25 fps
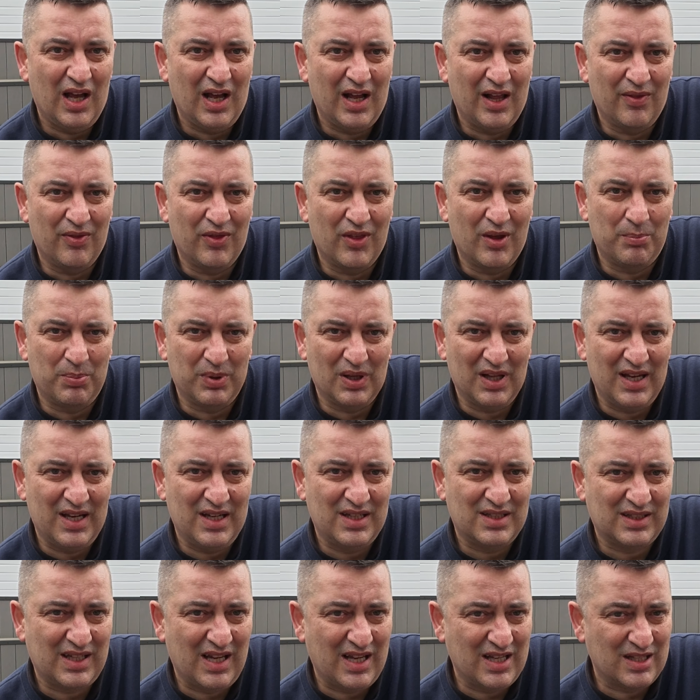and the
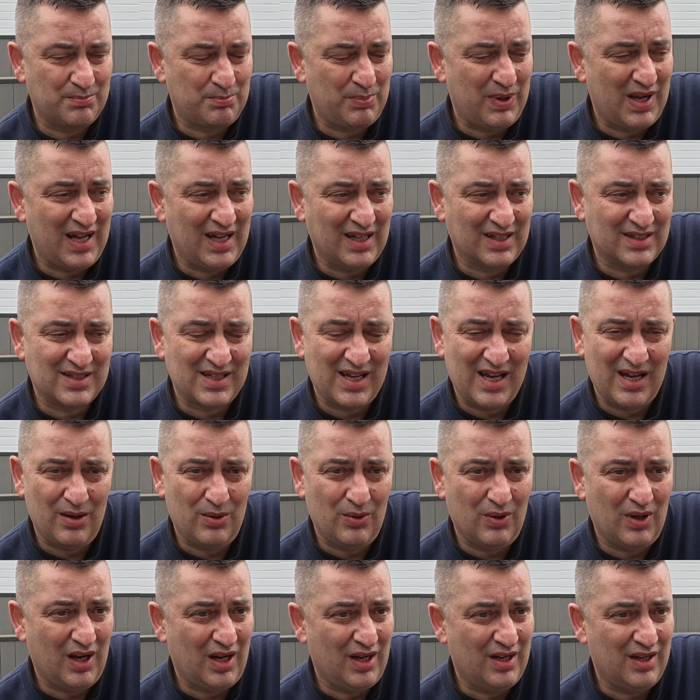place gets packed
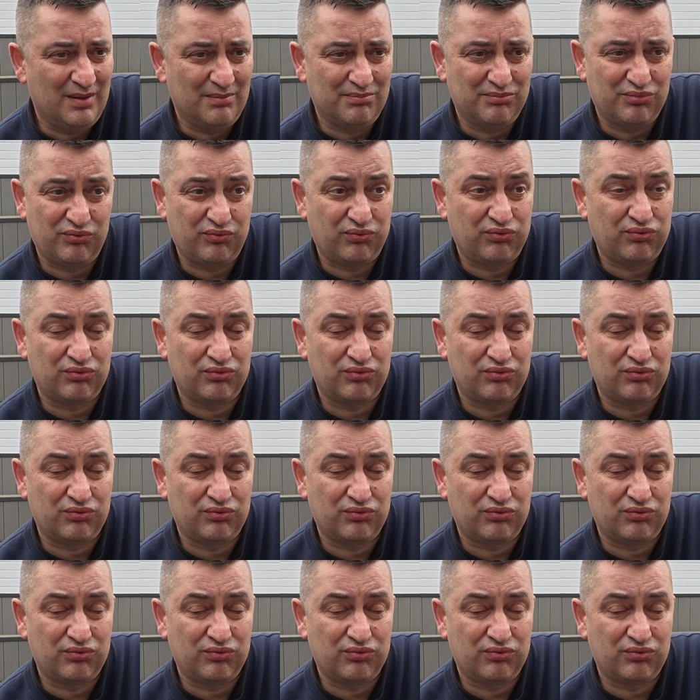out, and